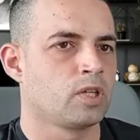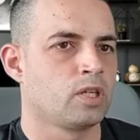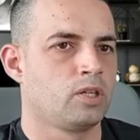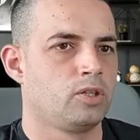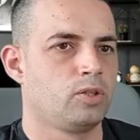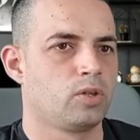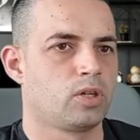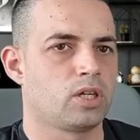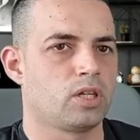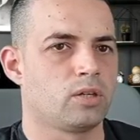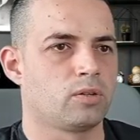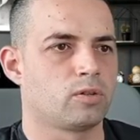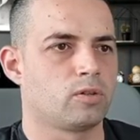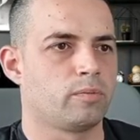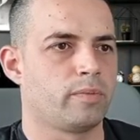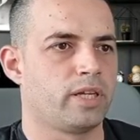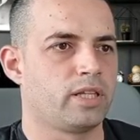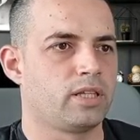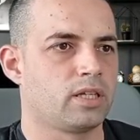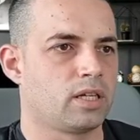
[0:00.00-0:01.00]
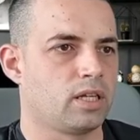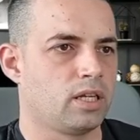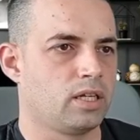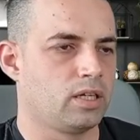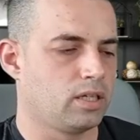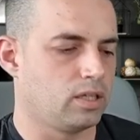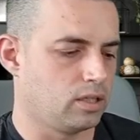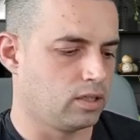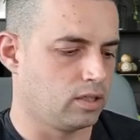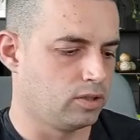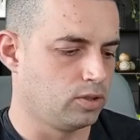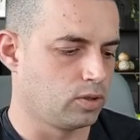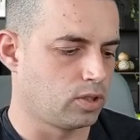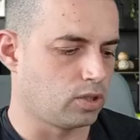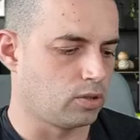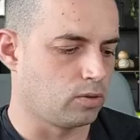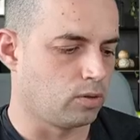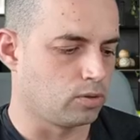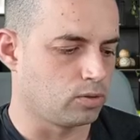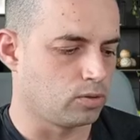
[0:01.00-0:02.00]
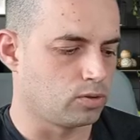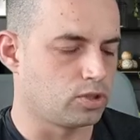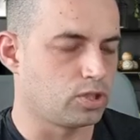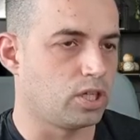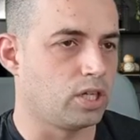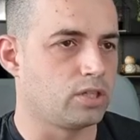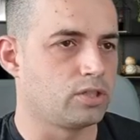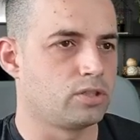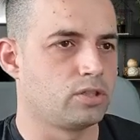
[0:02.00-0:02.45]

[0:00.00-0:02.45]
You can automatically, you can also change